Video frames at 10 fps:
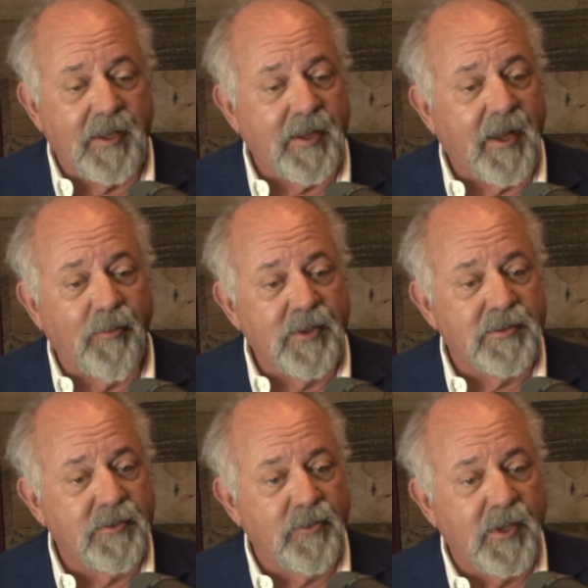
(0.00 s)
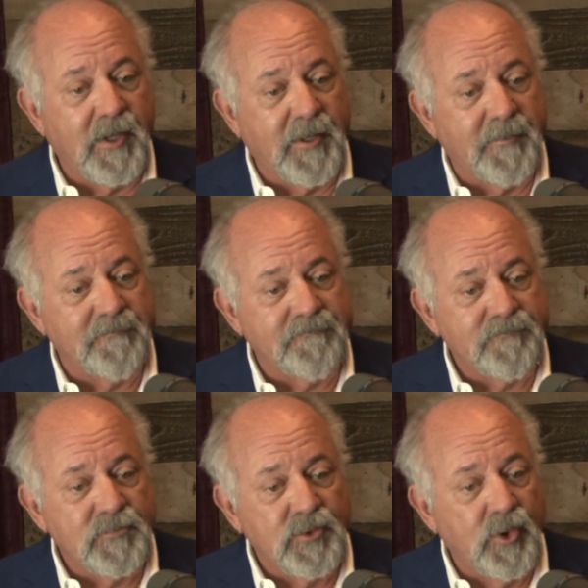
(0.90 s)
I went to
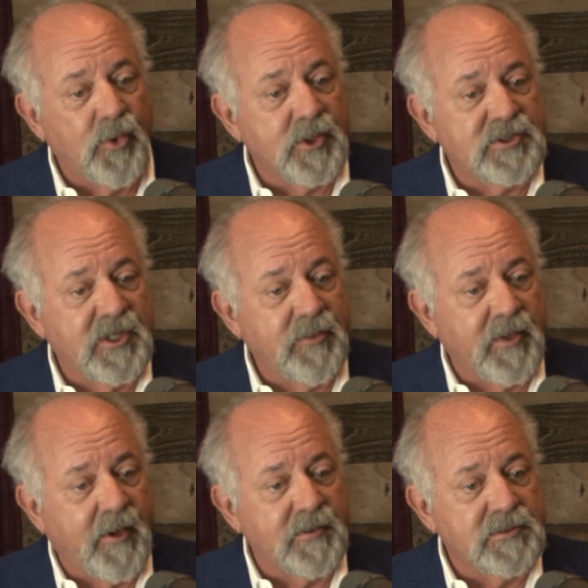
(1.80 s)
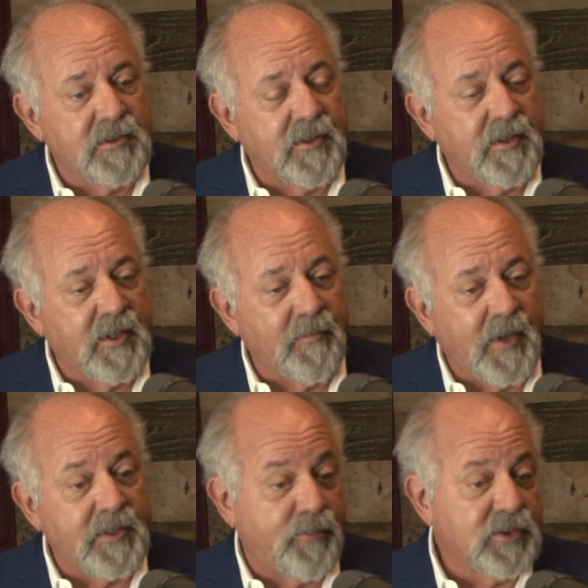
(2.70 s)
New York City when I was
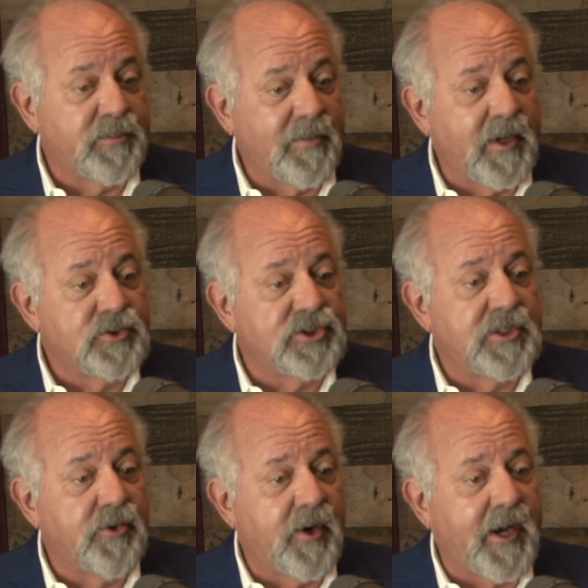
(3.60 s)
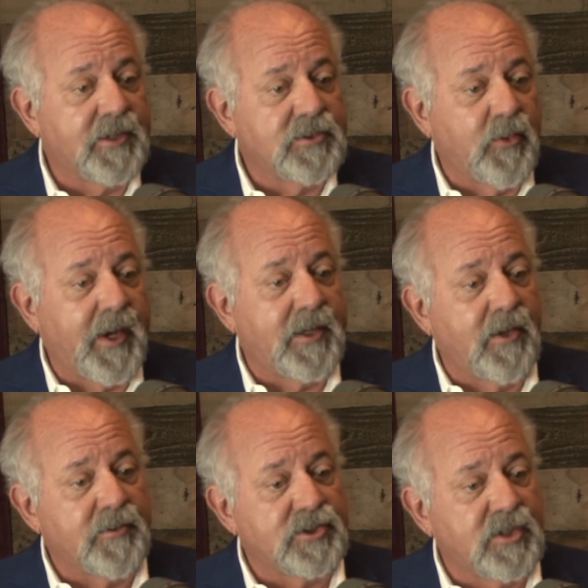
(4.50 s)
supposed to be in my senior year of high school. I had
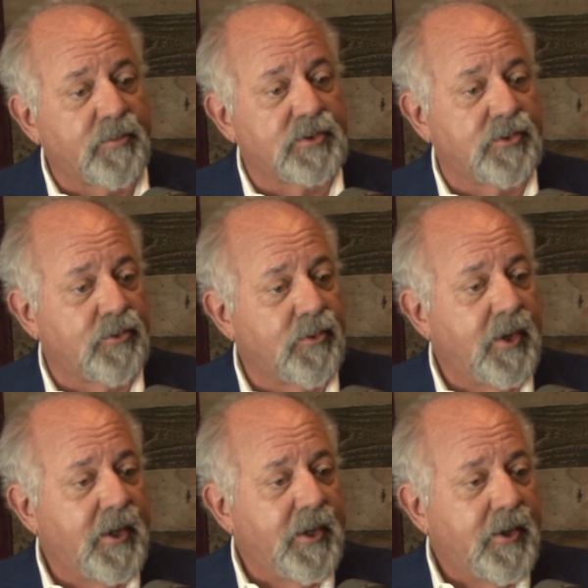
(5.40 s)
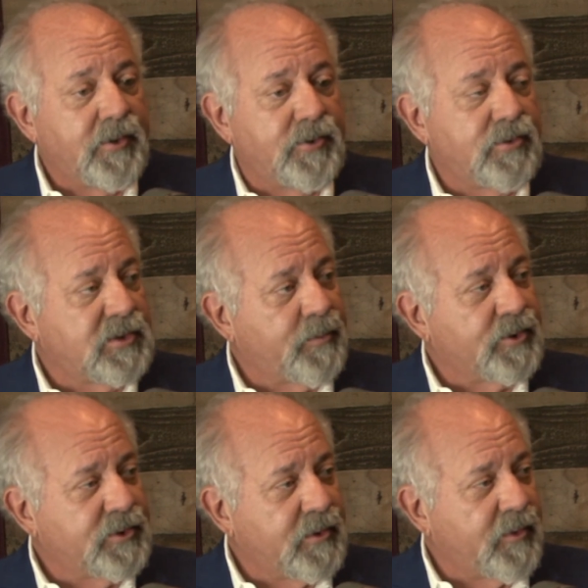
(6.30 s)
gone to summer school 2
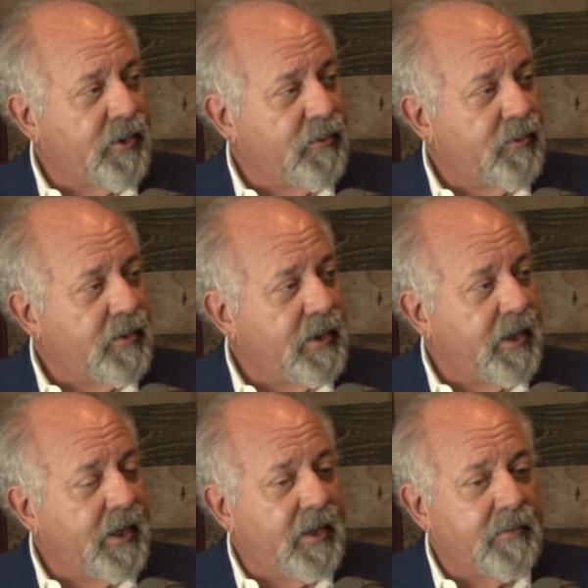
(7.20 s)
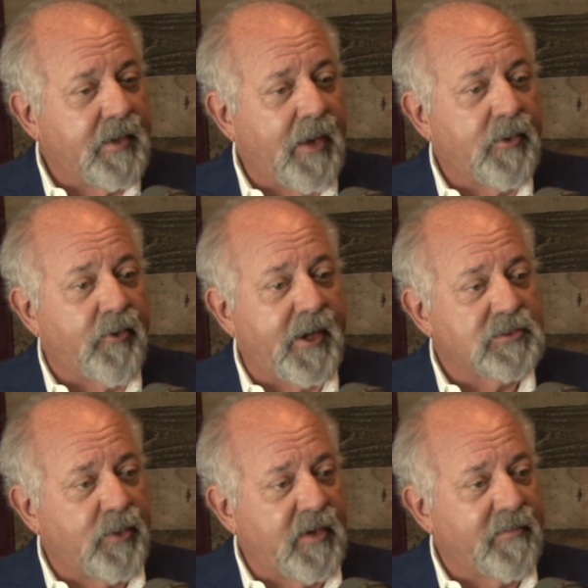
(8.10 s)
summers in a row, and I
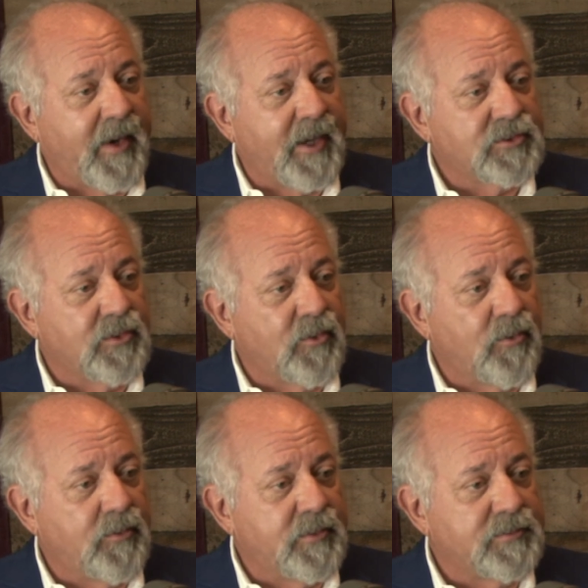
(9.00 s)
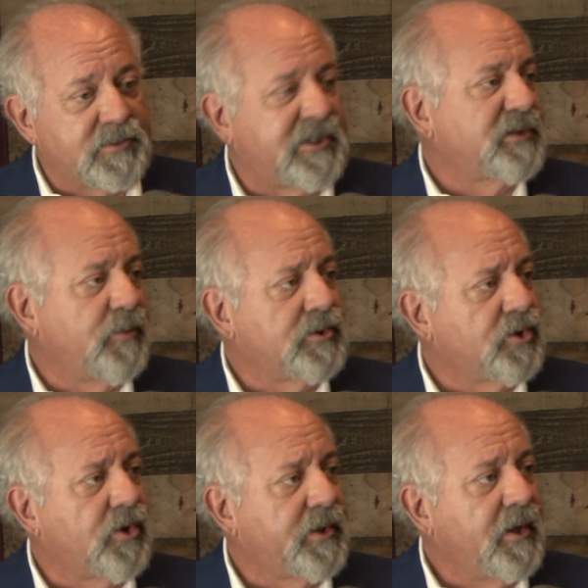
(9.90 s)
graduated from high school 6 months
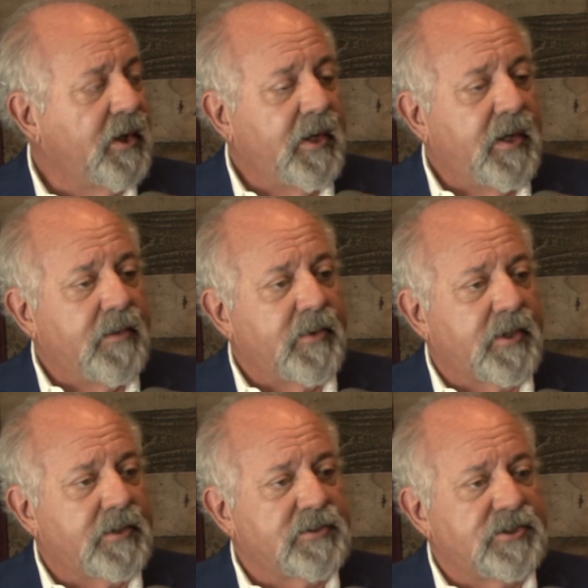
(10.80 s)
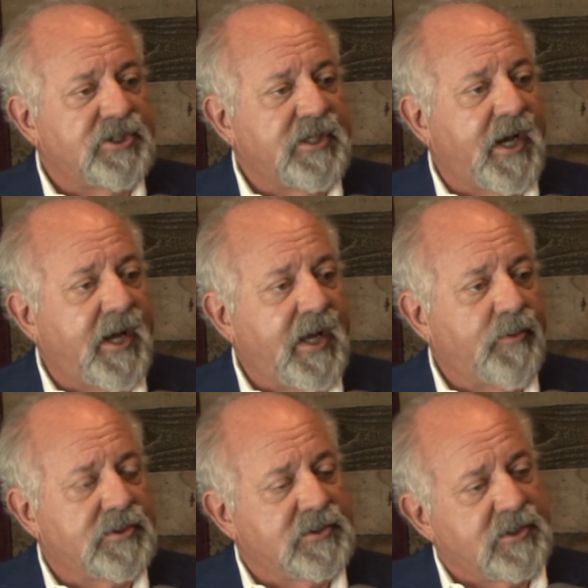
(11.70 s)
early because the GIA,
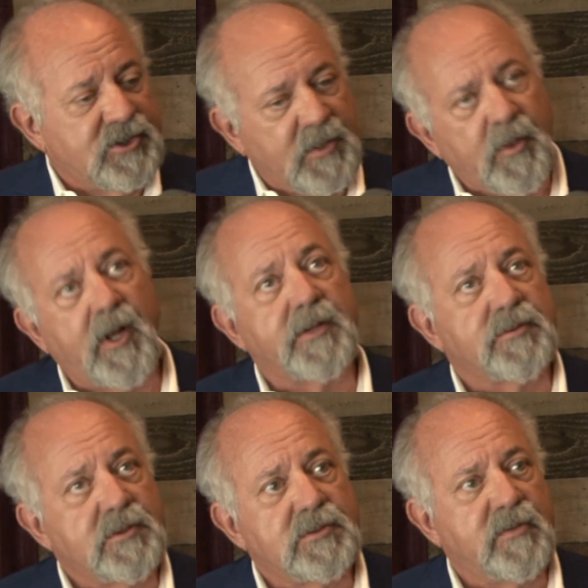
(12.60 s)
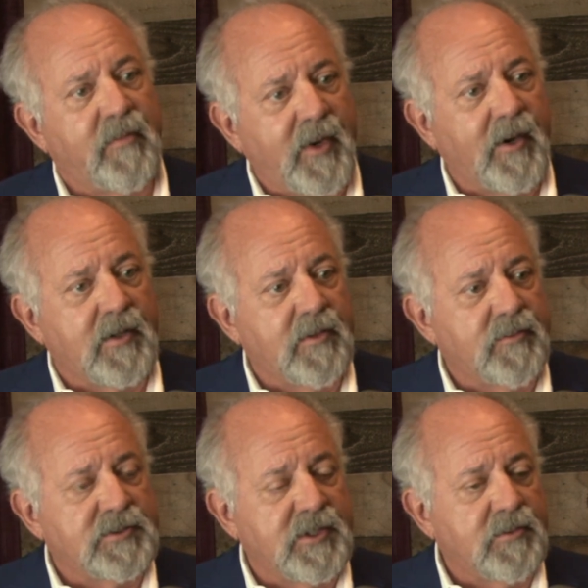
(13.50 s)
which is the Gemological Institute of America,
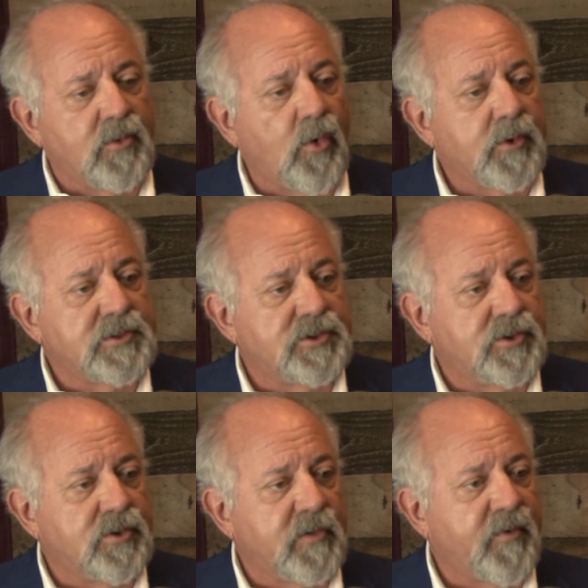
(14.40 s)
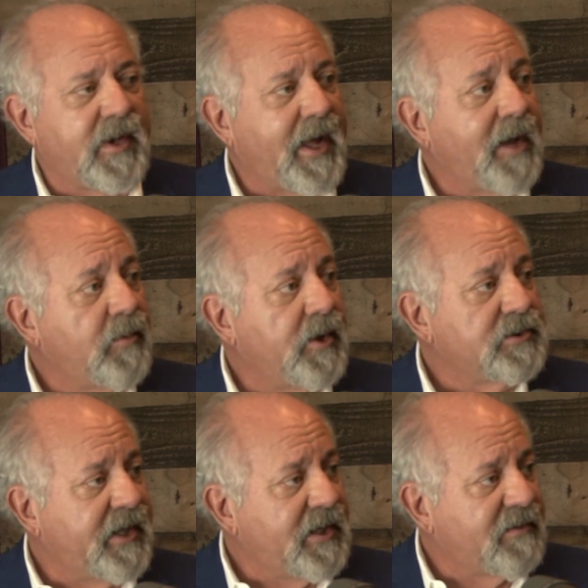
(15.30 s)
was a course that you took for 9
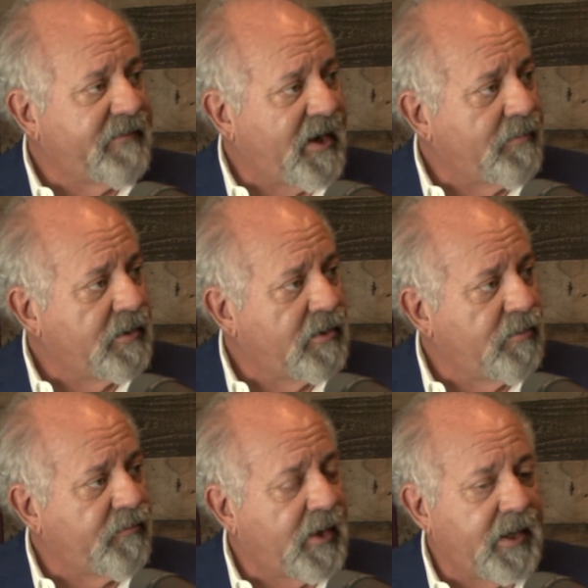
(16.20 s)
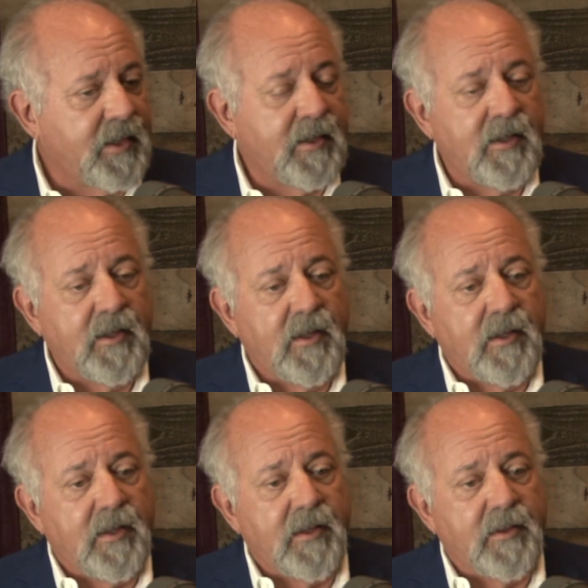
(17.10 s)
months, 8 to 5, Monday through Friday.
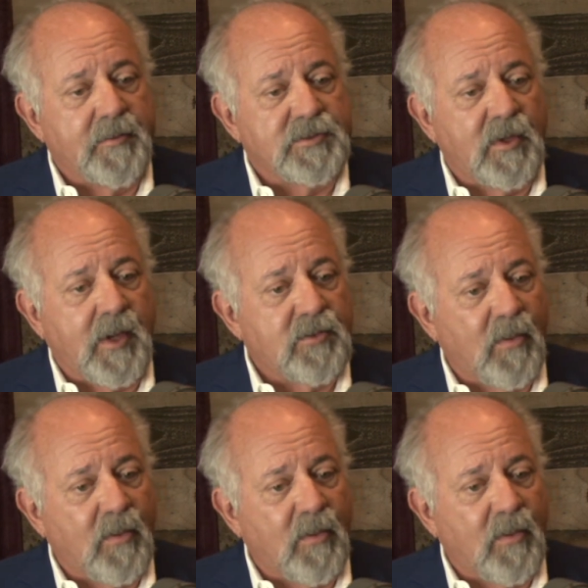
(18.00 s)
So I told